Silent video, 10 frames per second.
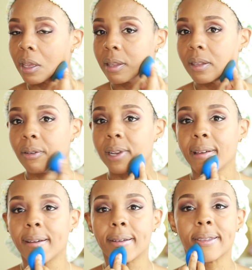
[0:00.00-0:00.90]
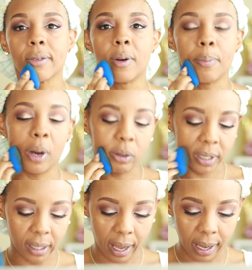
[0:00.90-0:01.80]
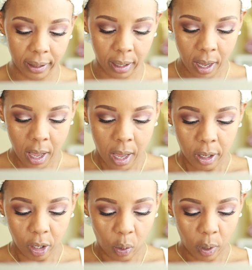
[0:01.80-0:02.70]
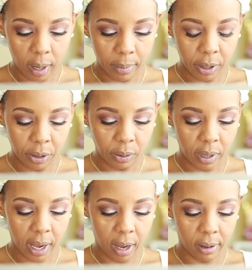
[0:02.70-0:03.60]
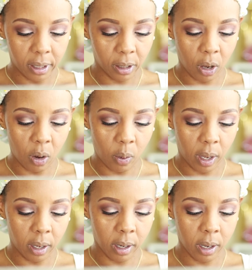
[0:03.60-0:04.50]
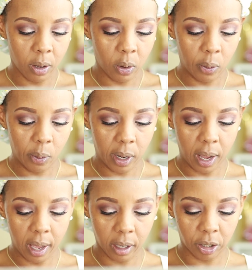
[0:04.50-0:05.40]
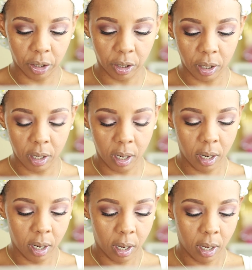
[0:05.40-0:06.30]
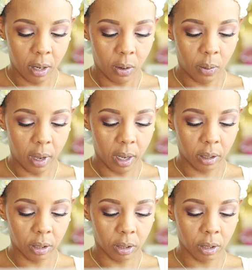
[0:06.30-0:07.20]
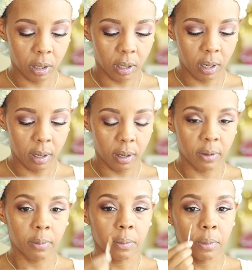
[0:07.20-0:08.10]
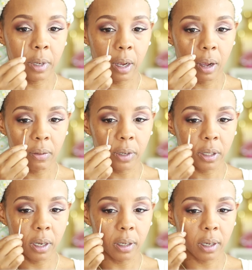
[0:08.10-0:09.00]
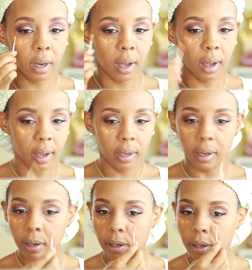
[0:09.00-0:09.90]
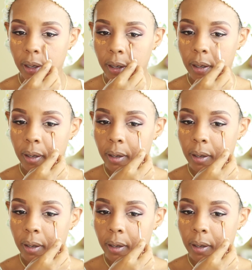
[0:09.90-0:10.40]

So now it's on both sides. So what I'm going to do now is go in with an extra, with extra um, coverage under the eye area.